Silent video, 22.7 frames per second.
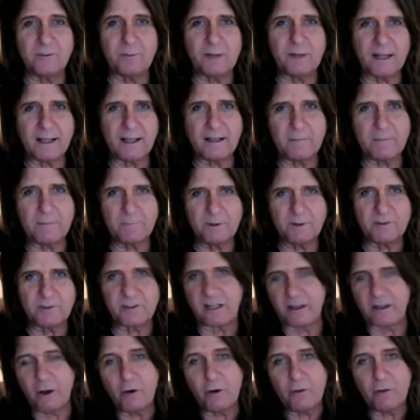Big, because I
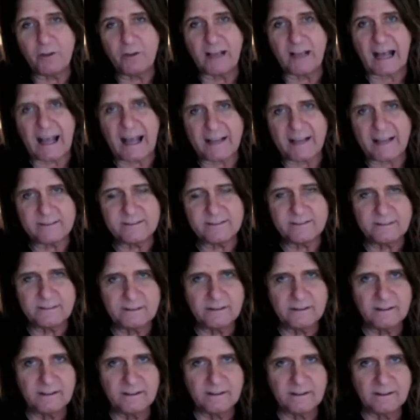know the guys.
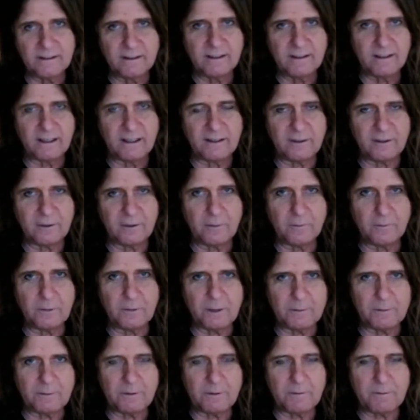I
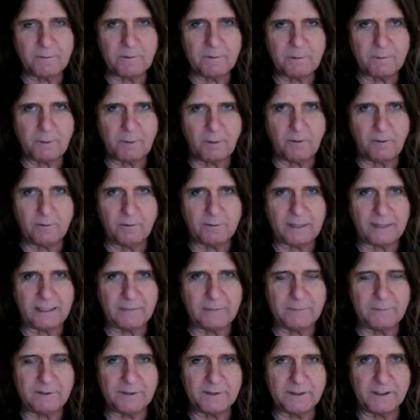know Paul
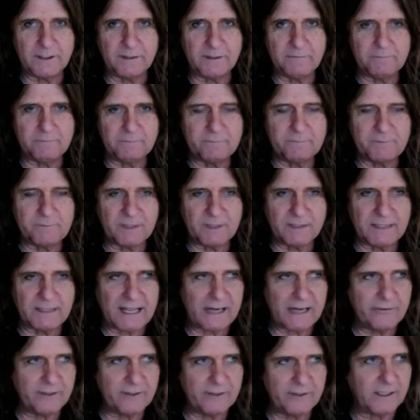Gilbert and
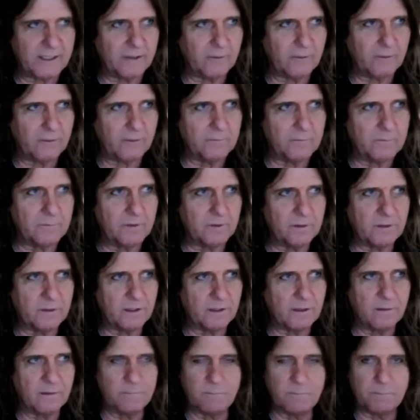Eric and all them.
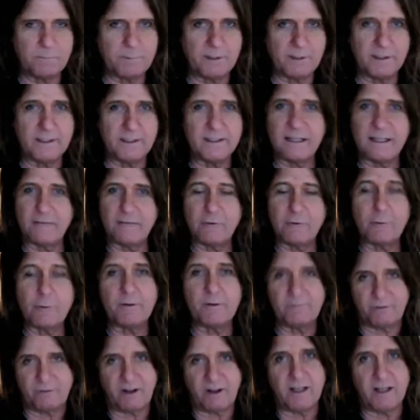Billy, that would have
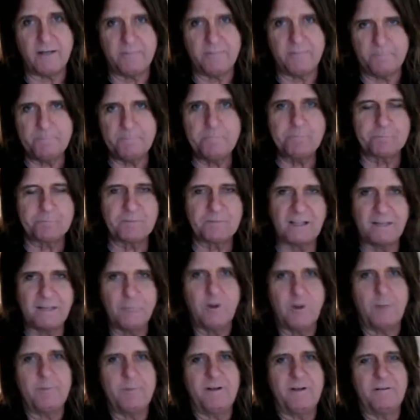been fun. That would
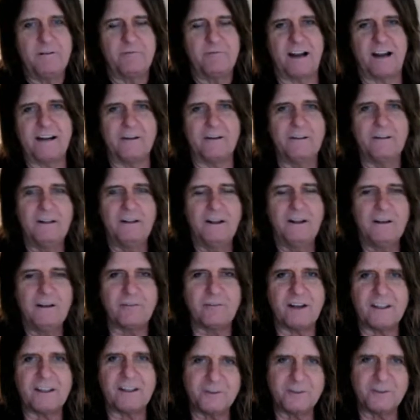have been a
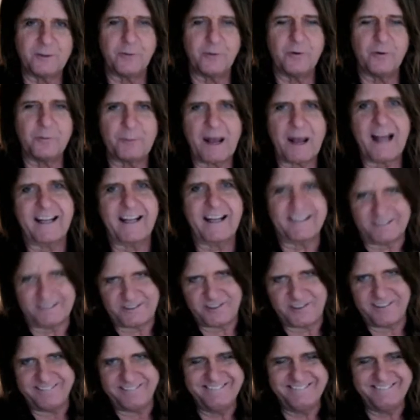fun tour
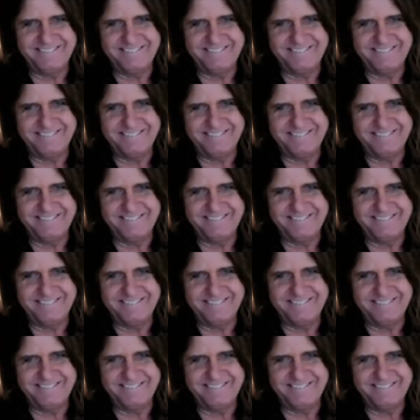package.